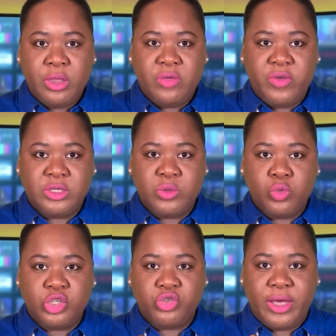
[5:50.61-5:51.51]
The victim
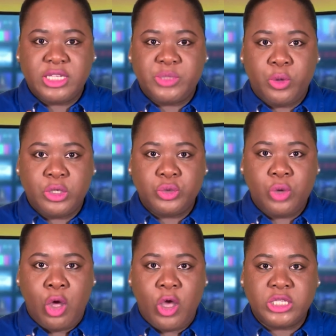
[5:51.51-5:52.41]
was transported
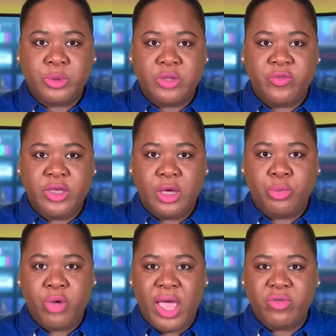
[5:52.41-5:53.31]
to hospital via a
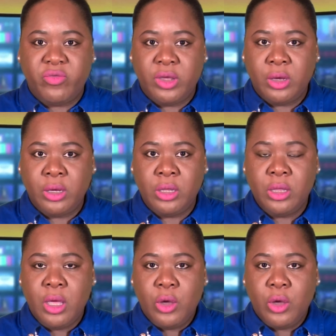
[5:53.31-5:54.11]
private vehicle